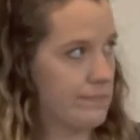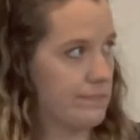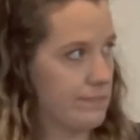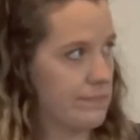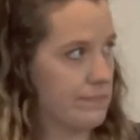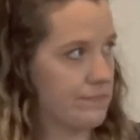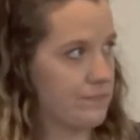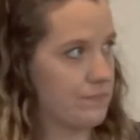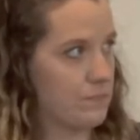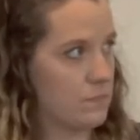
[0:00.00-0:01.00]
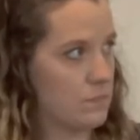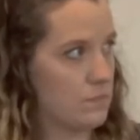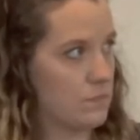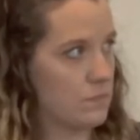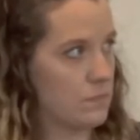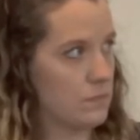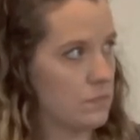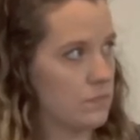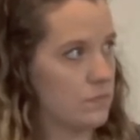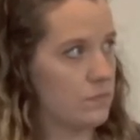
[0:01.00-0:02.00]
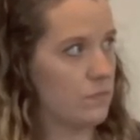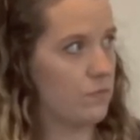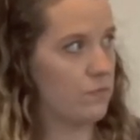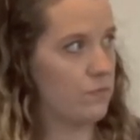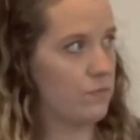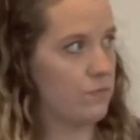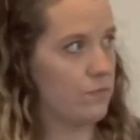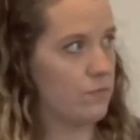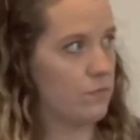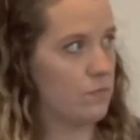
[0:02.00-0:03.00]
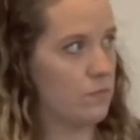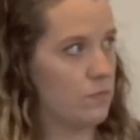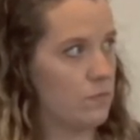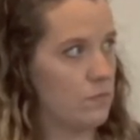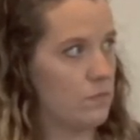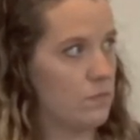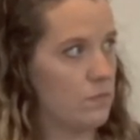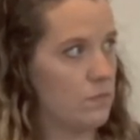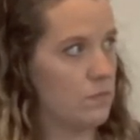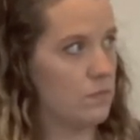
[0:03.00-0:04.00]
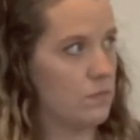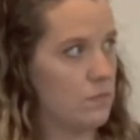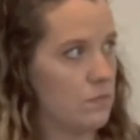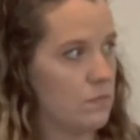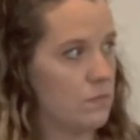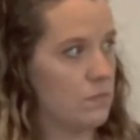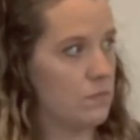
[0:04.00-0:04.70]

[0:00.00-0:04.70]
This person isn't speaking.